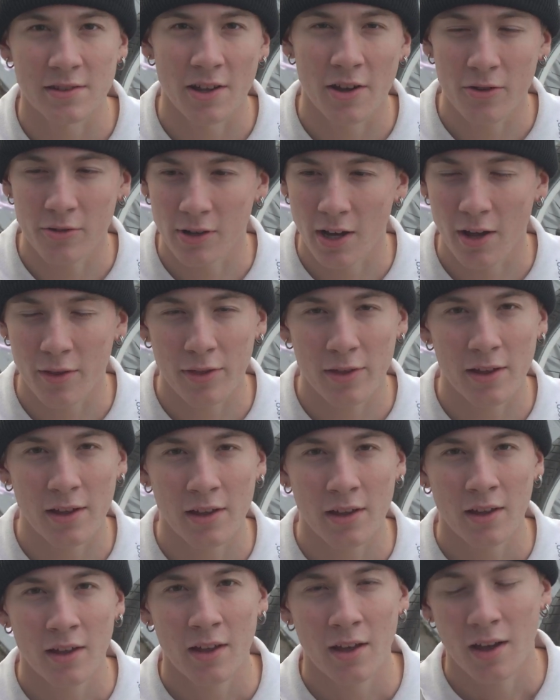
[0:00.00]
no
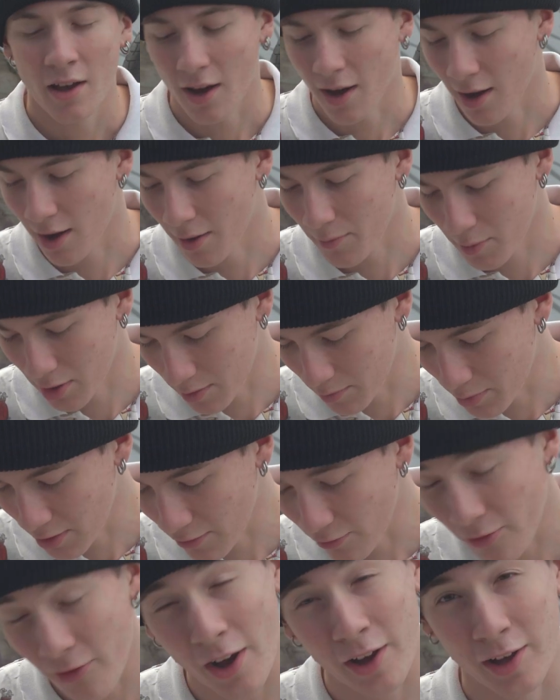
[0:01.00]
nothing. I'm gonna
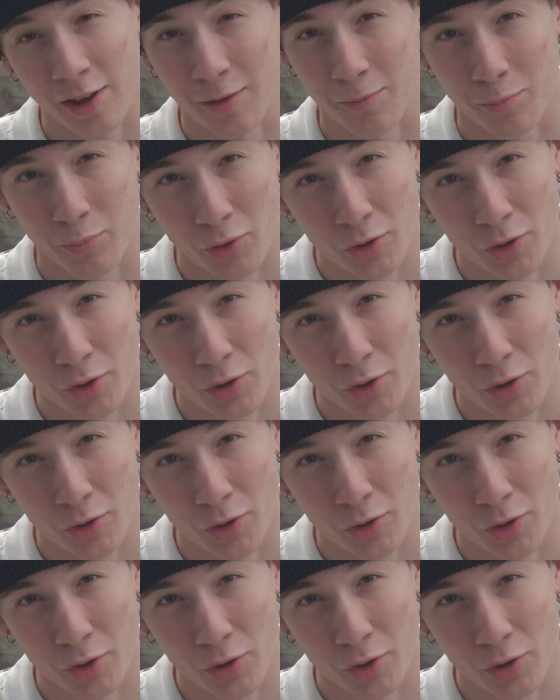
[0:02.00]
be fucking